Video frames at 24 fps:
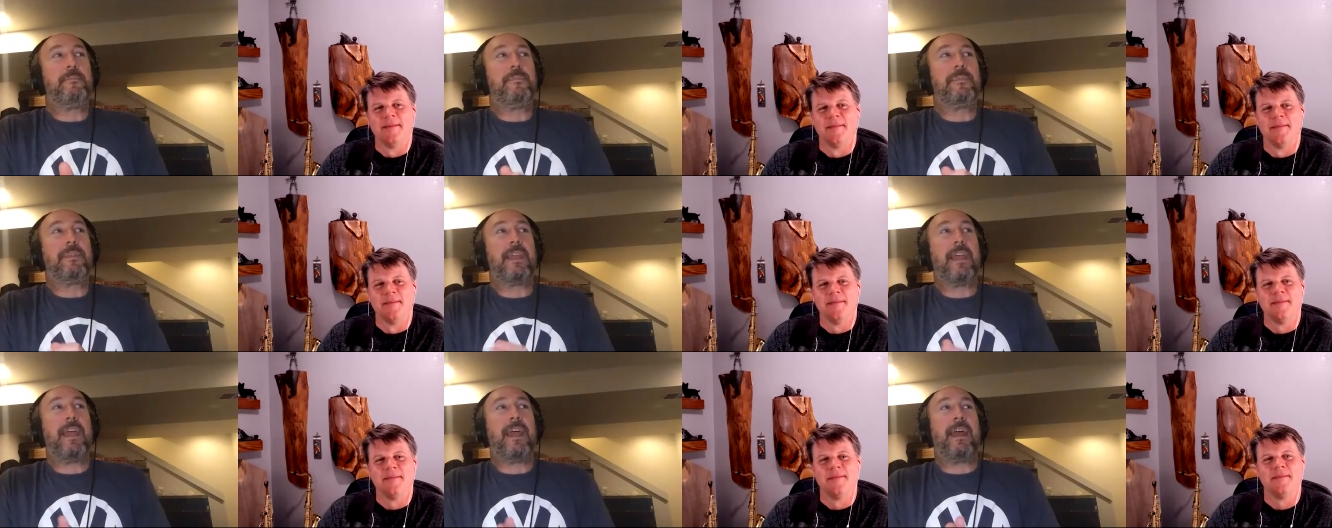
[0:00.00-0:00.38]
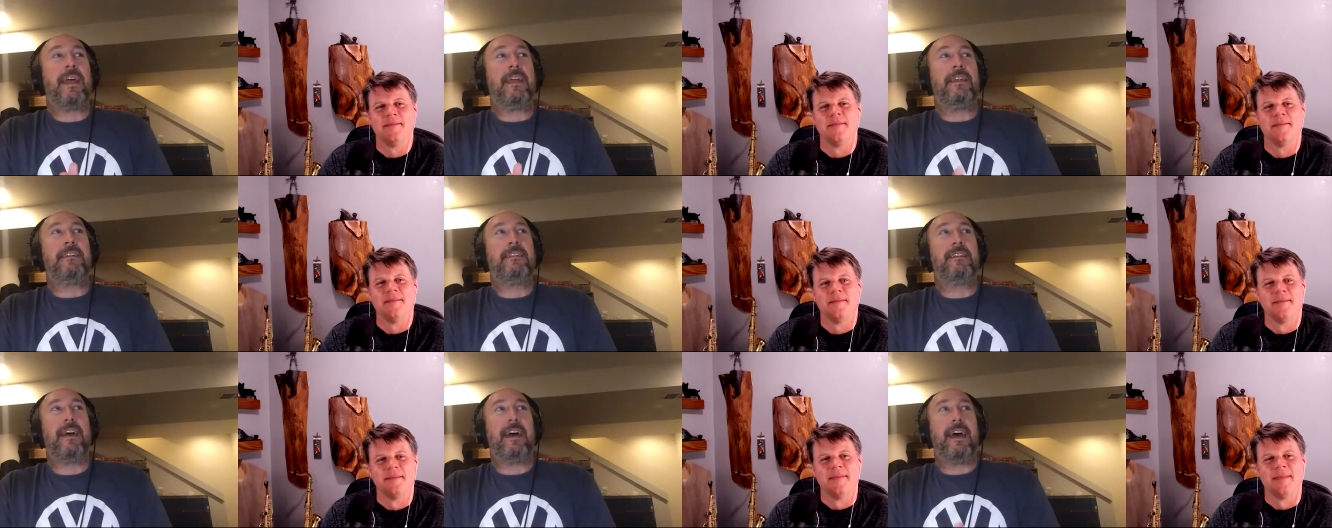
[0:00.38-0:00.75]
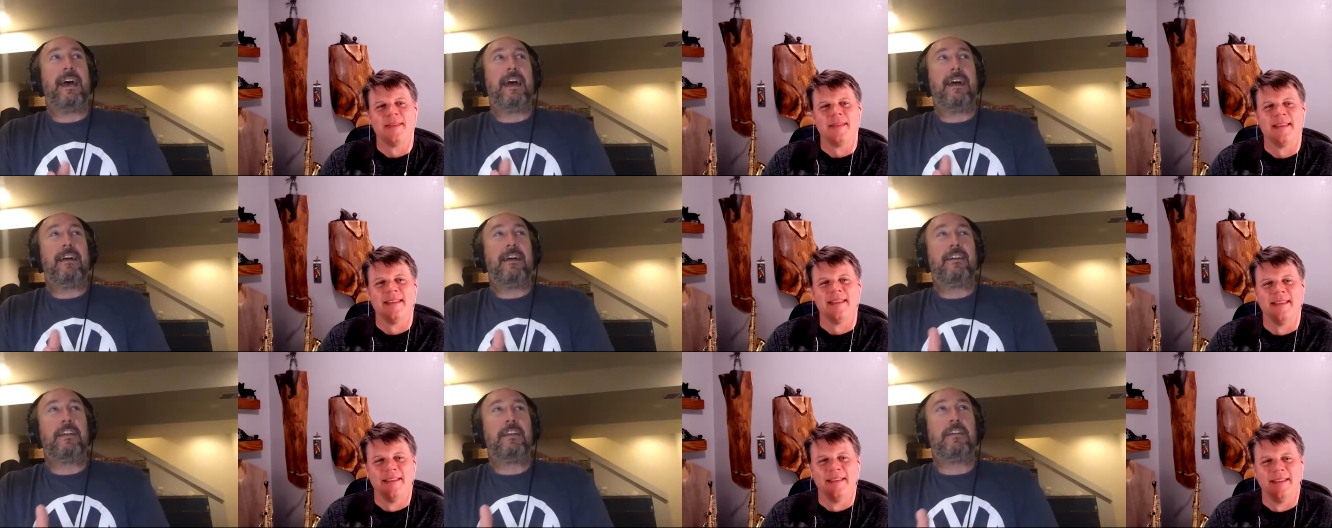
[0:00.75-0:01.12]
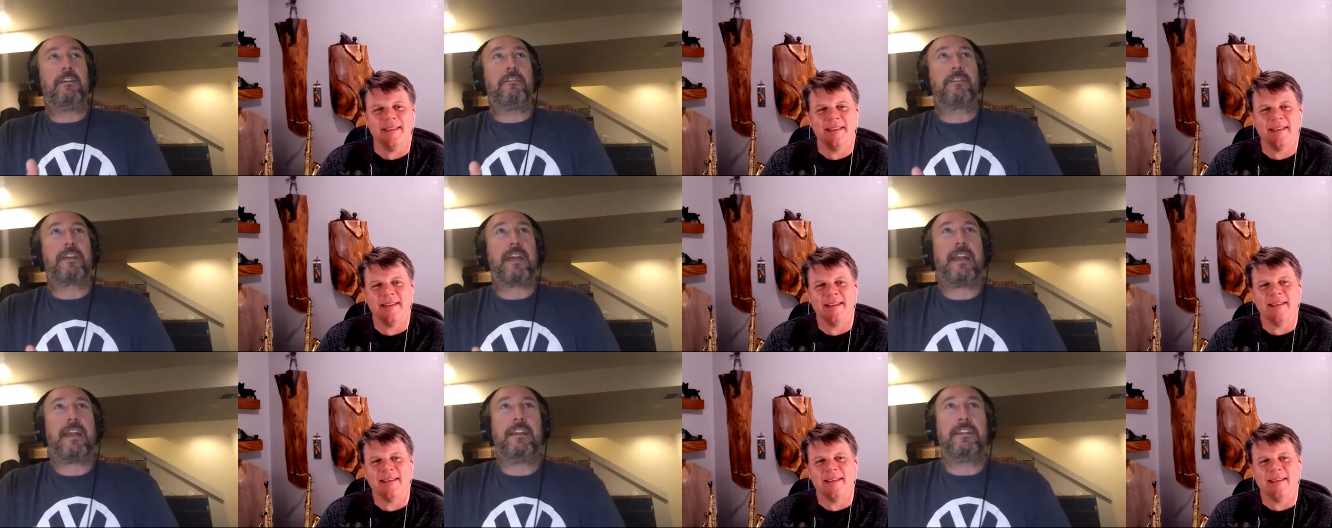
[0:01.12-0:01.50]
Speaker 1: and uh, you know to
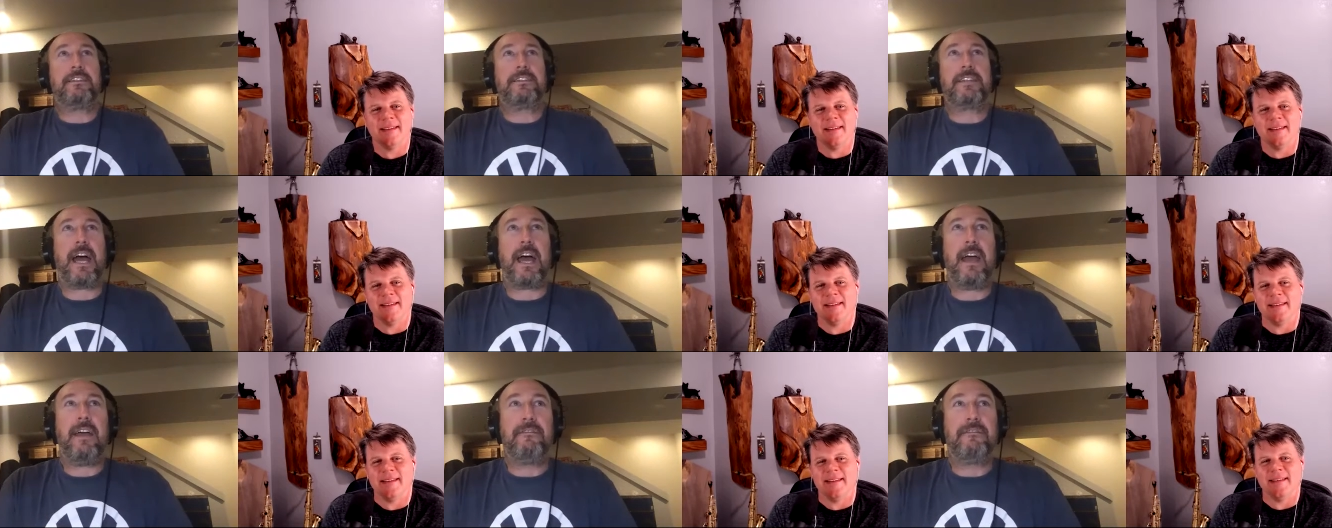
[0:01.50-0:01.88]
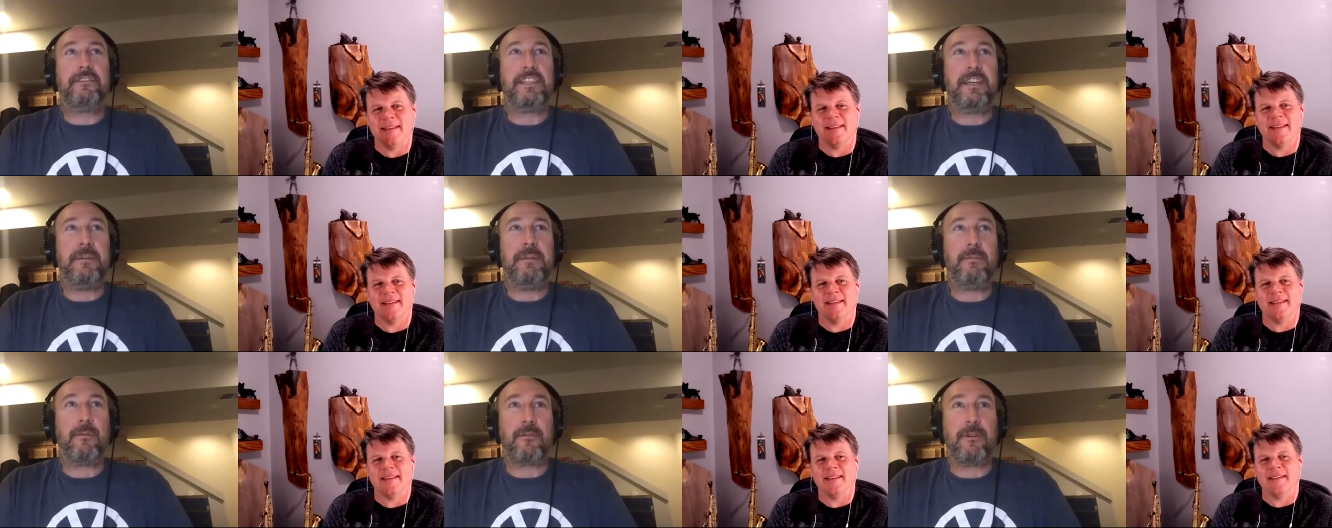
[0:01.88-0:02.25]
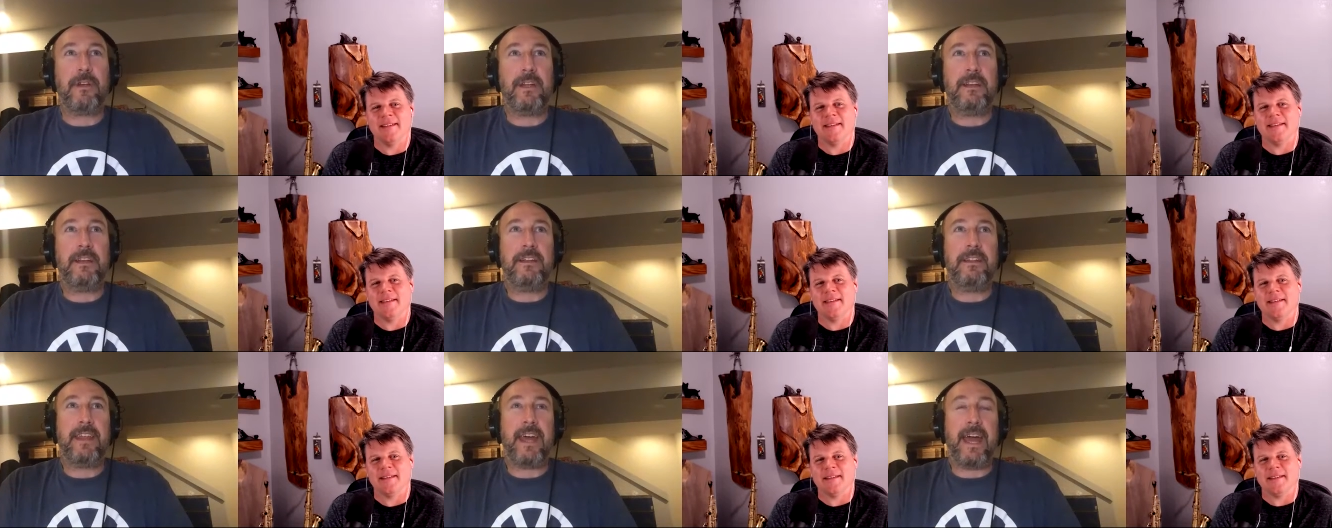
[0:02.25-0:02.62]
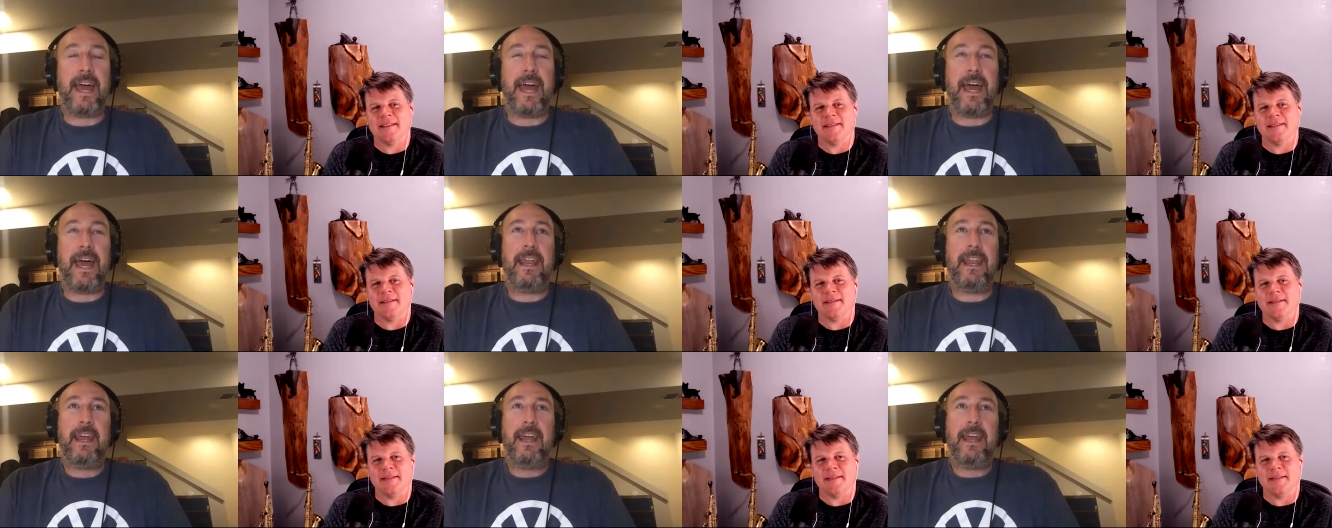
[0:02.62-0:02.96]
kind of dive deeper into that